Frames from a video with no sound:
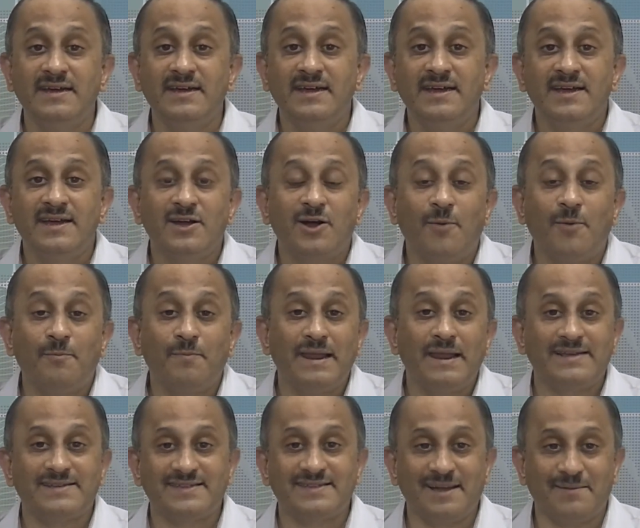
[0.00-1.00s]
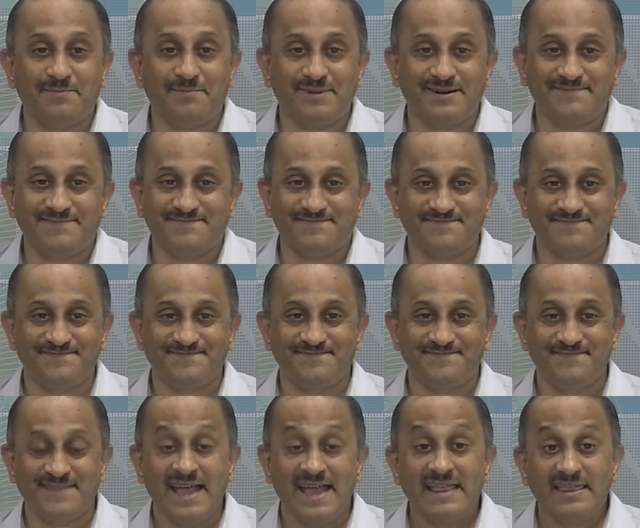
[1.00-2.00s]
complex number.
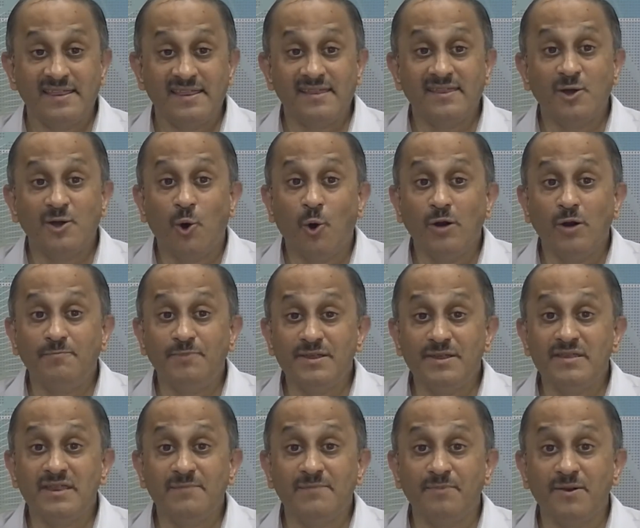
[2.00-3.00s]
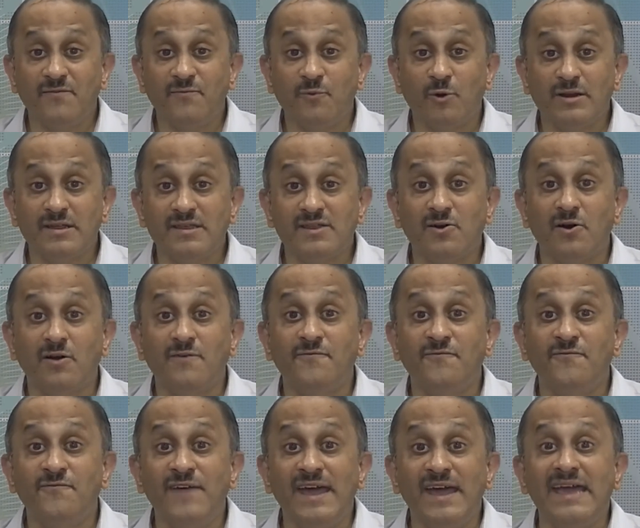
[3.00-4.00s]
This is the whole principle of what is called
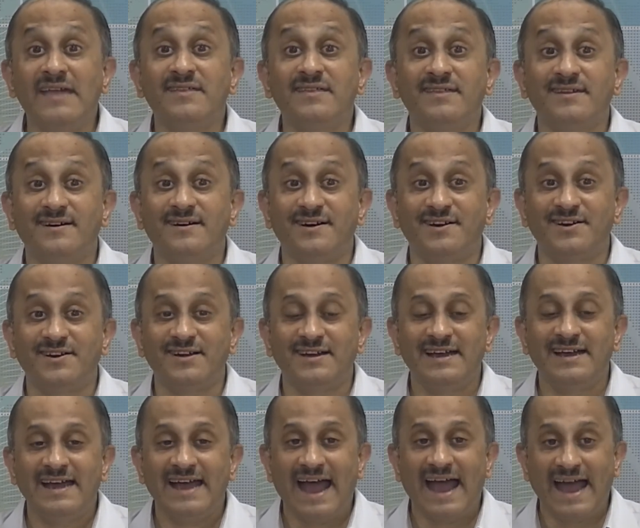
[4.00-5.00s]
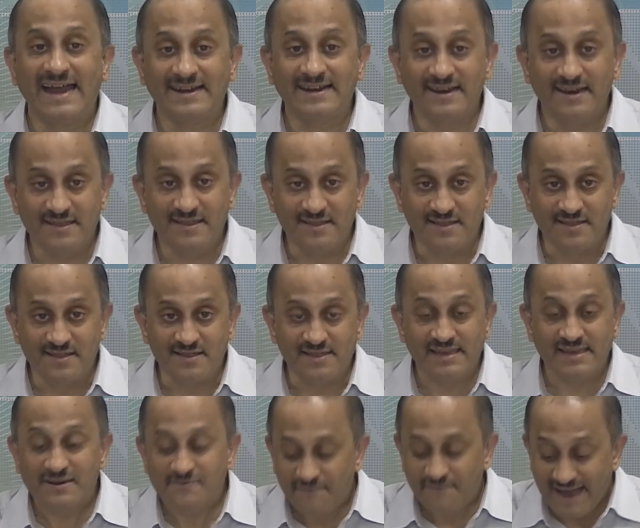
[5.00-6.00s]
phasor analysis.
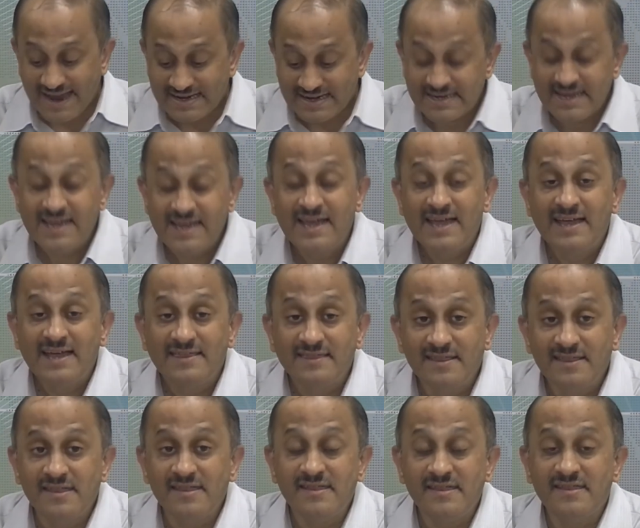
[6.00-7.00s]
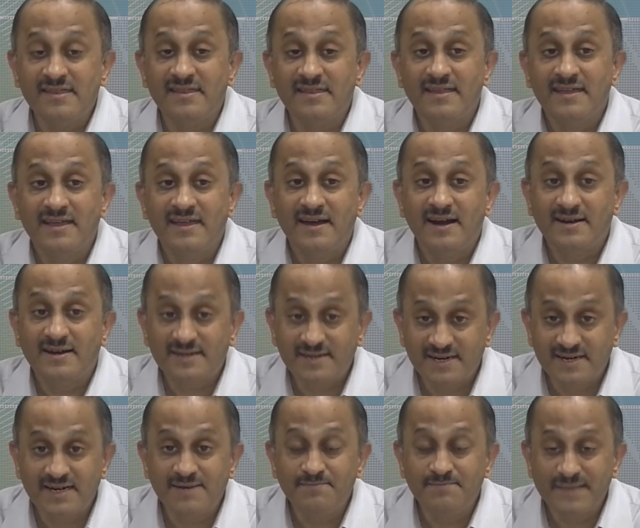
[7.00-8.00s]
And in fact, this is a
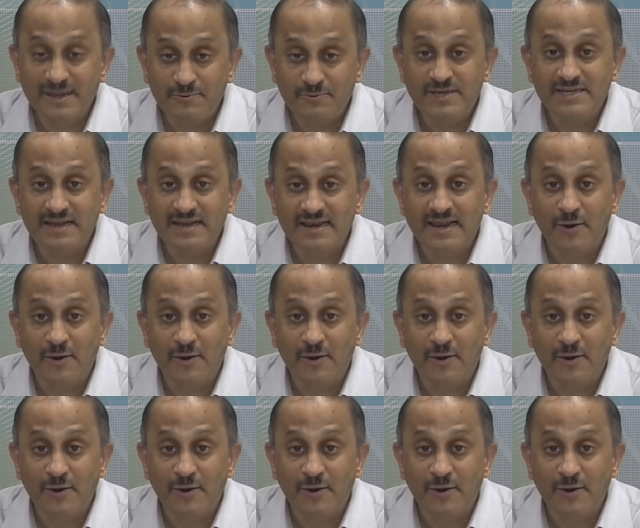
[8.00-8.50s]
term that we shall now